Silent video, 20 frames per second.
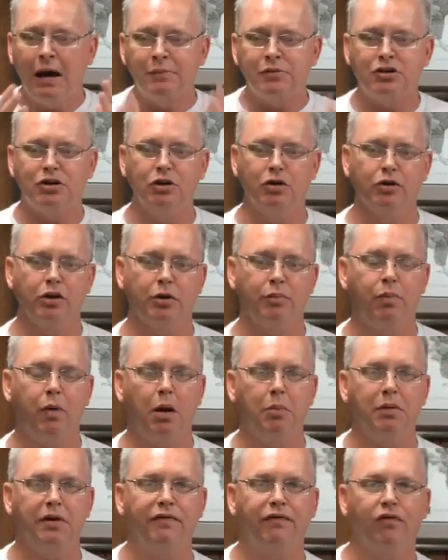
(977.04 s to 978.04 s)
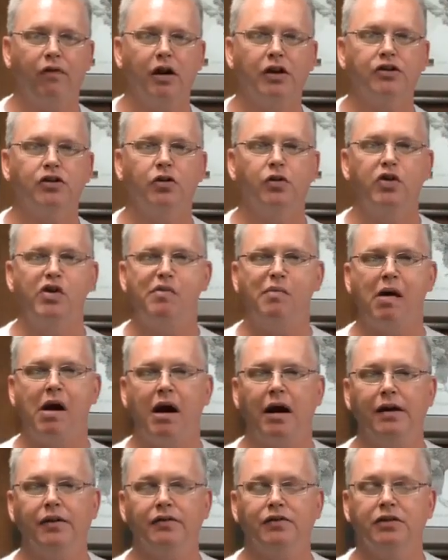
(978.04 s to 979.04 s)
I'm still there, probably fresh on your
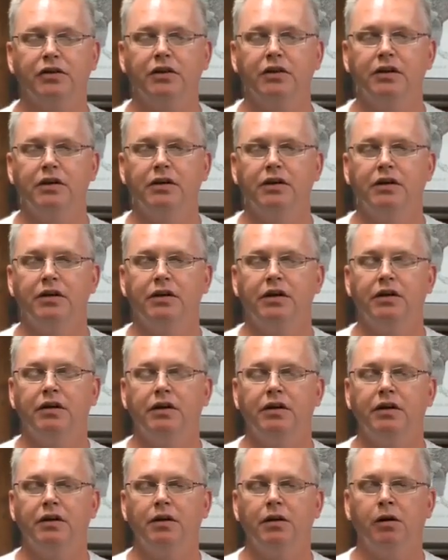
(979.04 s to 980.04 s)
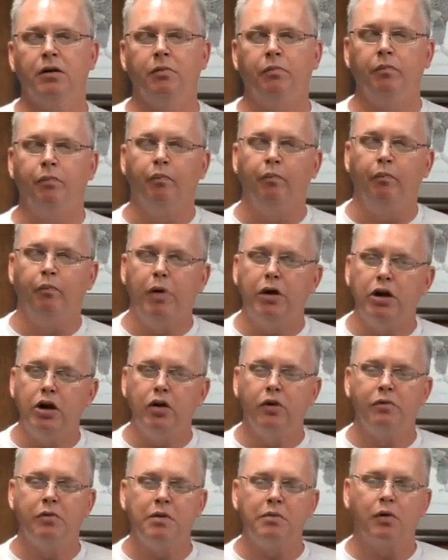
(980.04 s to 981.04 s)
minds. But
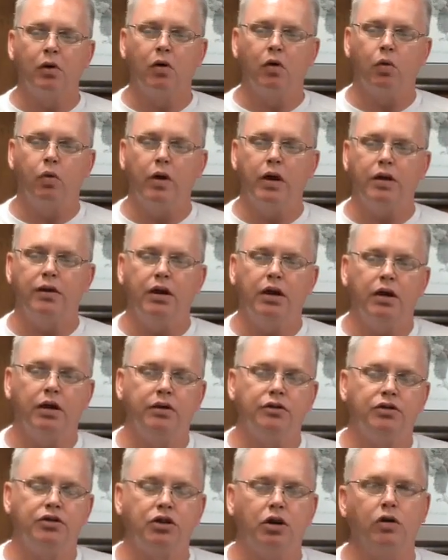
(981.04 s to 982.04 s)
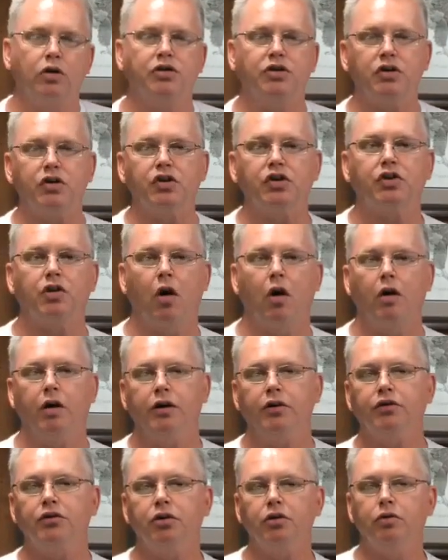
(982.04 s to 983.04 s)
do you remember when the churches
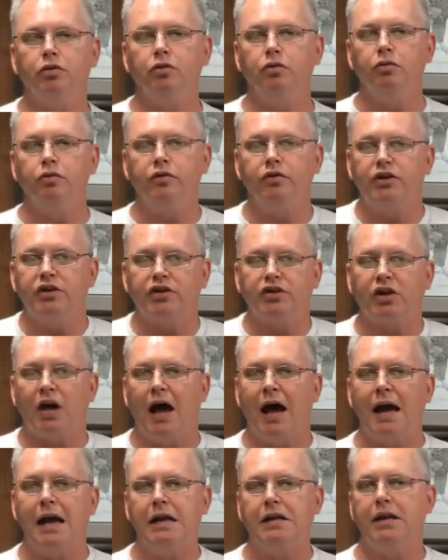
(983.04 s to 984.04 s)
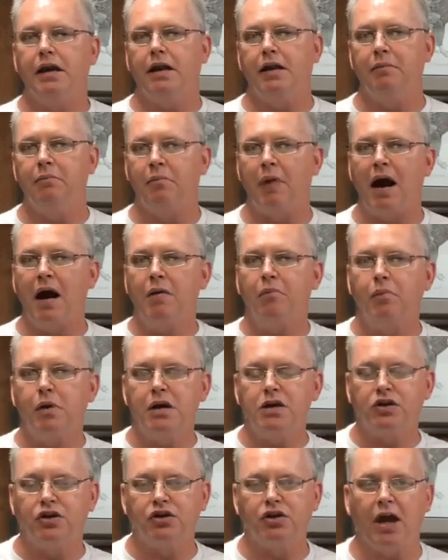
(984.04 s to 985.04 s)
started to decide that it might
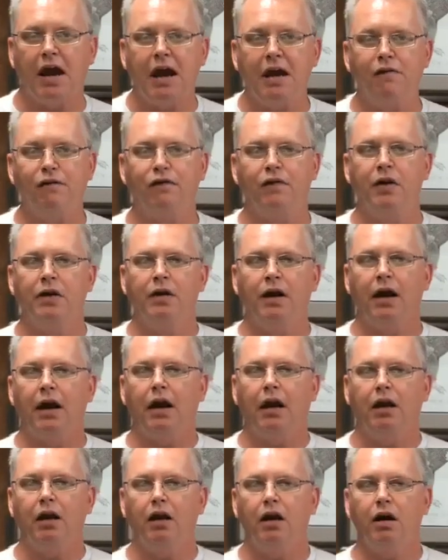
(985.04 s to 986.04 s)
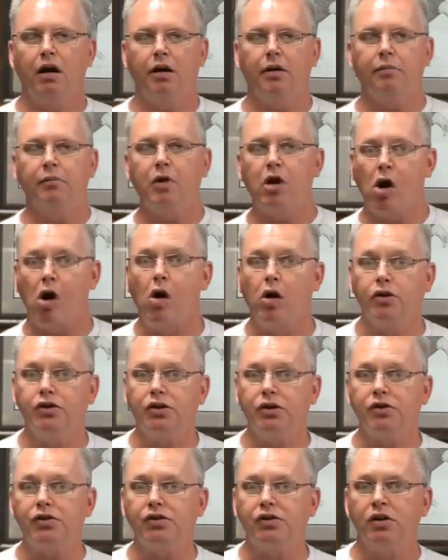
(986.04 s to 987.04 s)
be safe and uh,
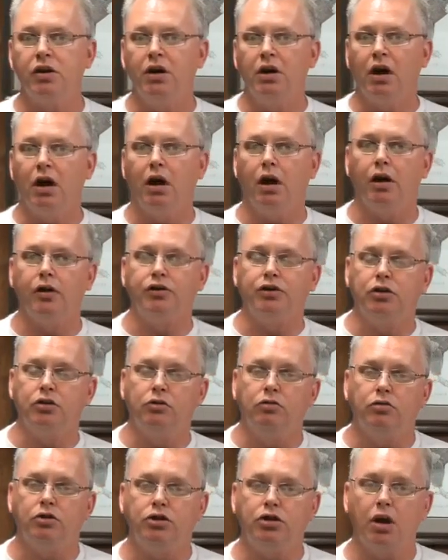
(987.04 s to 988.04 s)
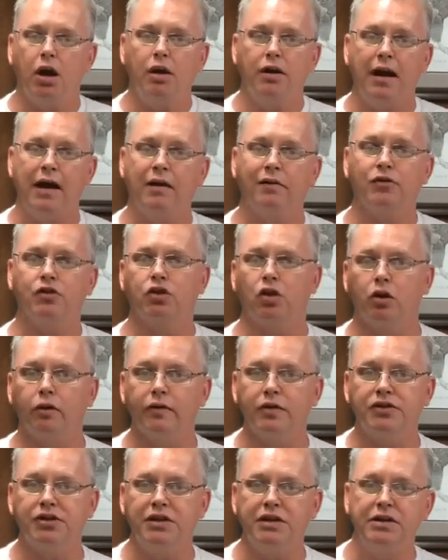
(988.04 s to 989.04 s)
cautious uh, to shut down
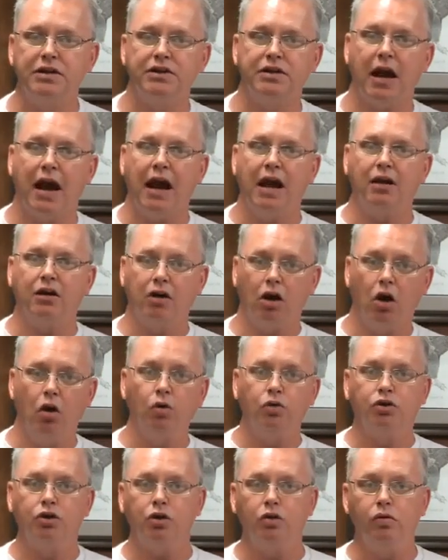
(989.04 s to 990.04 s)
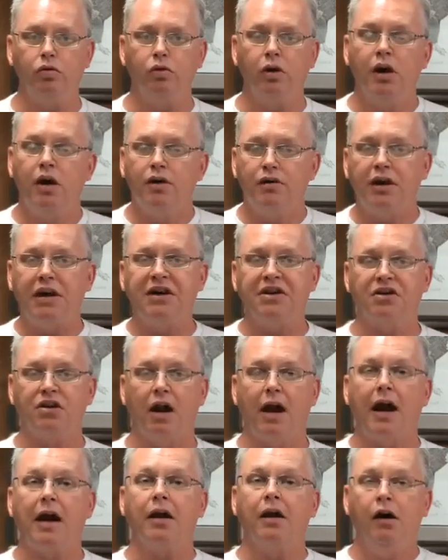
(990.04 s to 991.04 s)
services and go to
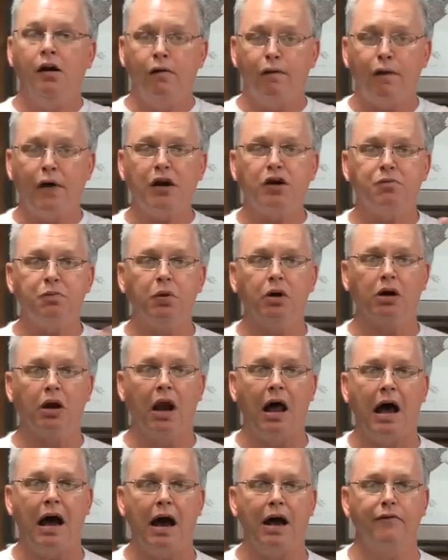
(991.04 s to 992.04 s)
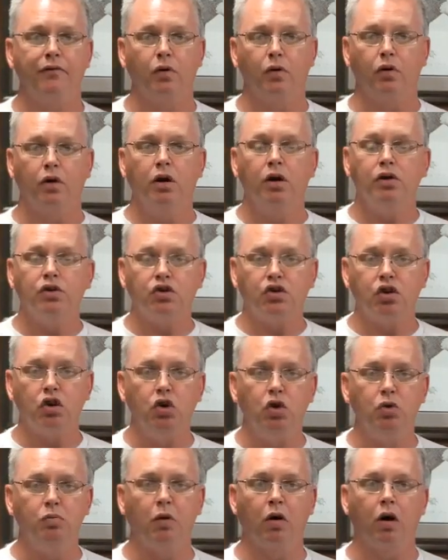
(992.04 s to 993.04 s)
things like Facebook Live or
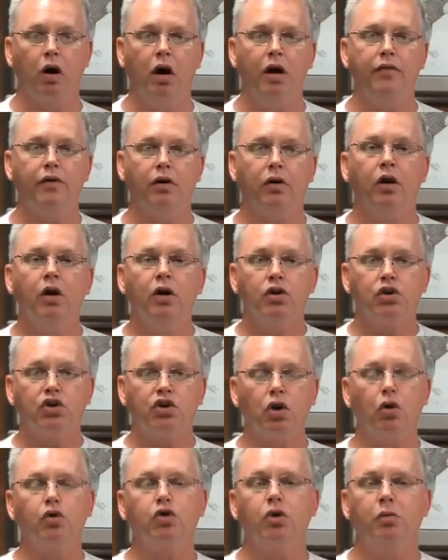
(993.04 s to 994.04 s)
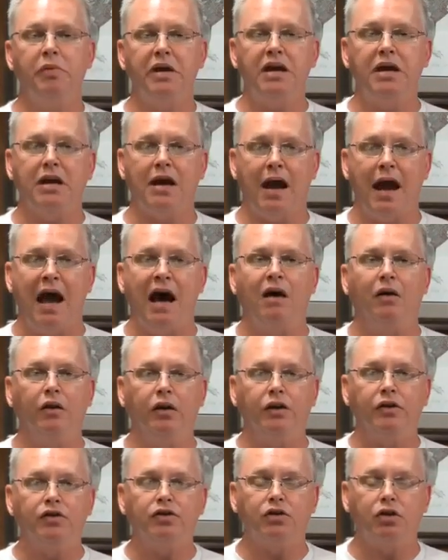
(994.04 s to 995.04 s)
Zoom or other social media
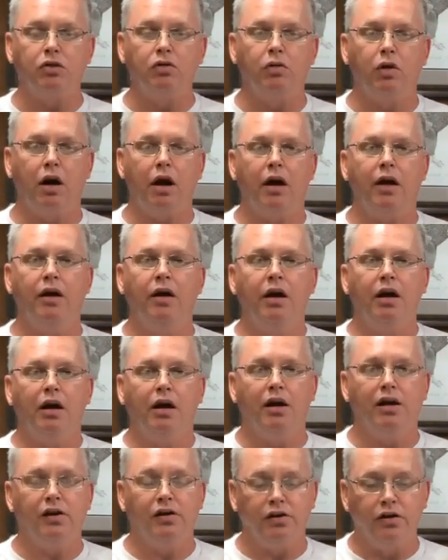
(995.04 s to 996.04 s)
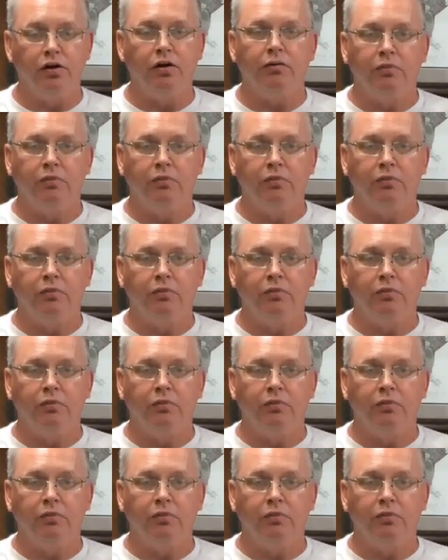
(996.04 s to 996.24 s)
outlets to uh, uh,